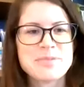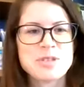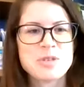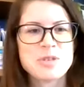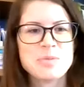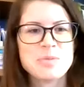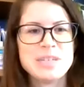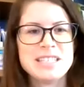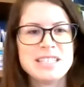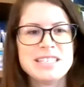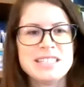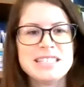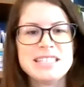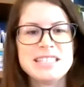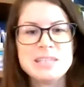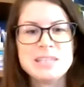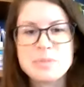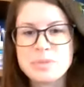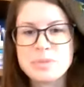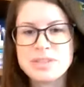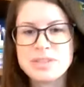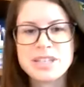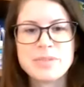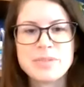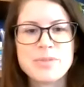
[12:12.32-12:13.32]
it'll be
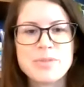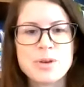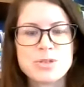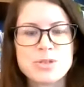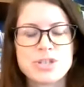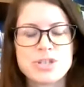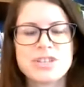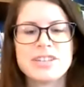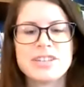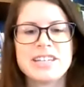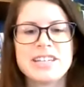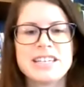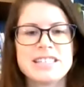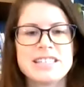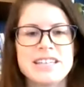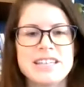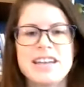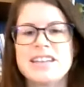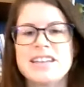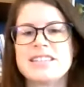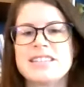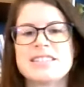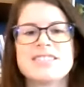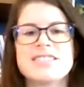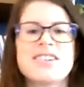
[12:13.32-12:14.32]
deeply emotionally
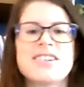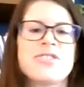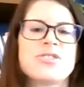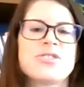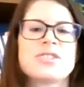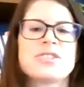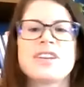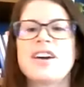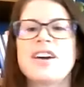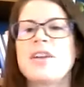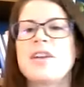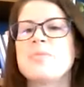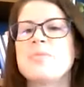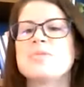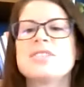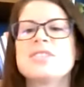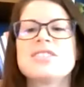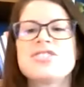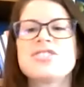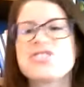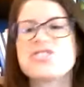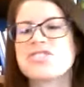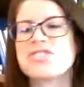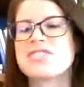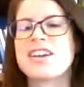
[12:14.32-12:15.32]
intense, and other times
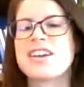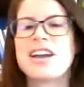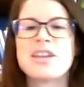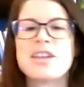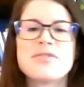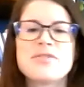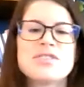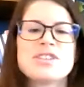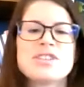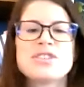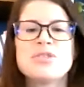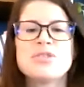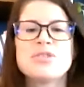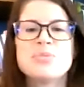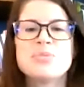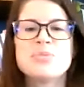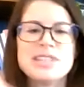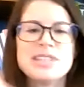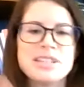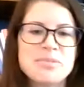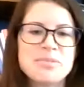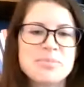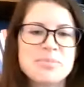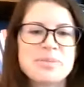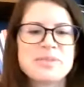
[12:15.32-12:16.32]
it's just kind of a little
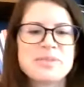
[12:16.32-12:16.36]
blip